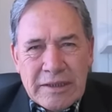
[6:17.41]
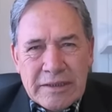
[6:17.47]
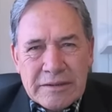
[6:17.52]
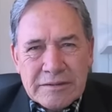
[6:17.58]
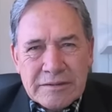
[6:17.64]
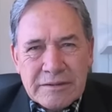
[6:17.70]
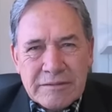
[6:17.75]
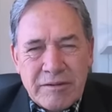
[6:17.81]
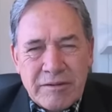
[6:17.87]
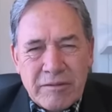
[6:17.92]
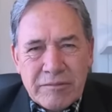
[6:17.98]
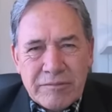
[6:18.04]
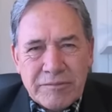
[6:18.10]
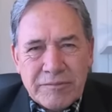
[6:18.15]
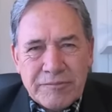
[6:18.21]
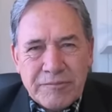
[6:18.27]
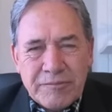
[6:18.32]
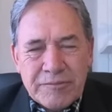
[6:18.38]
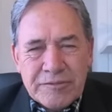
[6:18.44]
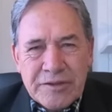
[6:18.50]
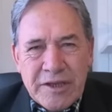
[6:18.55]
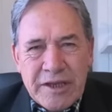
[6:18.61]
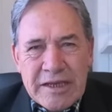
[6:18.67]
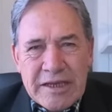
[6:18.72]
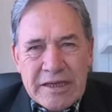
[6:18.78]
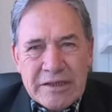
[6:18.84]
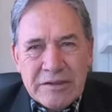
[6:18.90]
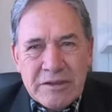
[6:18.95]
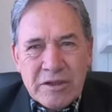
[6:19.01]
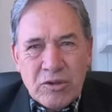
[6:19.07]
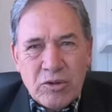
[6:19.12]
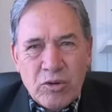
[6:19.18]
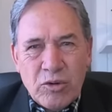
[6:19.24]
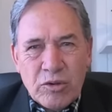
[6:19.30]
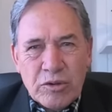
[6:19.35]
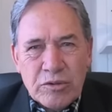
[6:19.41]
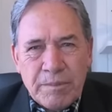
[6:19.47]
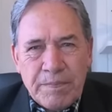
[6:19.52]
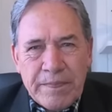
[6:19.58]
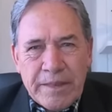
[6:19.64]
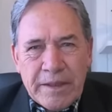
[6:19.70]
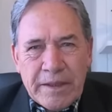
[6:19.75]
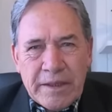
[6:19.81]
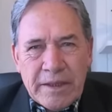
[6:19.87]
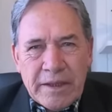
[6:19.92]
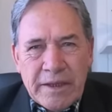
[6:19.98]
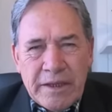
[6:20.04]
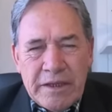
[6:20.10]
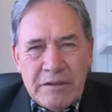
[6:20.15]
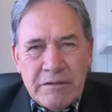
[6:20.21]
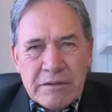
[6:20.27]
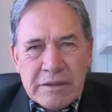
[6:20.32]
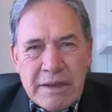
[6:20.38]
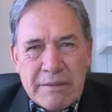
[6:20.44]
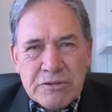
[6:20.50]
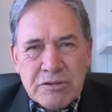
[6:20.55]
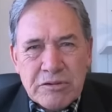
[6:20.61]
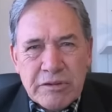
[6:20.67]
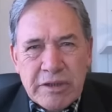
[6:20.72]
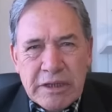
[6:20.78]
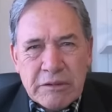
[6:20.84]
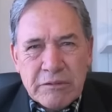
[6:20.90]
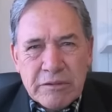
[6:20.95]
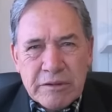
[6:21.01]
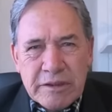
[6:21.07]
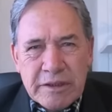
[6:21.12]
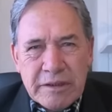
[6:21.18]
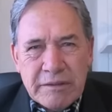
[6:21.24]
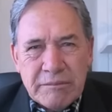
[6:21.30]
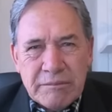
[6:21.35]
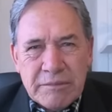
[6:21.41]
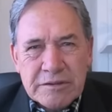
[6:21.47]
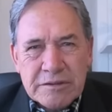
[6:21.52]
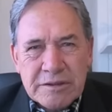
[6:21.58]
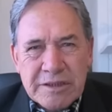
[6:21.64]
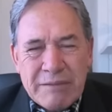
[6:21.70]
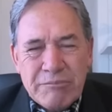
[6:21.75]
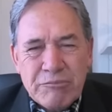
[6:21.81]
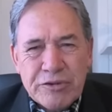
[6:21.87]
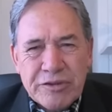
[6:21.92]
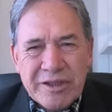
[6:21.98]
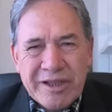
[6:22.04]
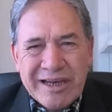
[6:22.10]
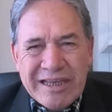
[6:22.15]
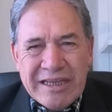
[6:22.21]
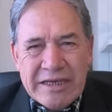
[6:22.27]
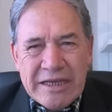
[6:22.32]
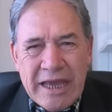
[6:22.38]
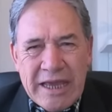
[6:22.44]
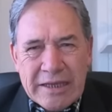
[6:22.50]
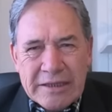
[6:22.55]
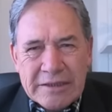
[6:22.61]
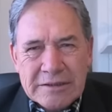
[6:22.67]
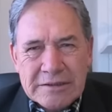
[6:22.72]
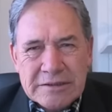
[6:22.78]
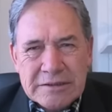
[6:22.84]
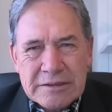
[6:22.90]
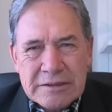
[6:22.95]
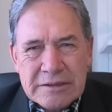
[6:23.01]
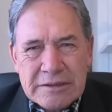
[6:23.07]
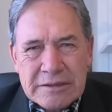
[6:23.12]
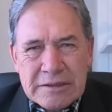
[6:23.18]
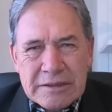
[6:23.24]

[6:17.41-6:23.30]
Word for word: it's Adolf saying in the law, he who comes to equity must come with clean hands.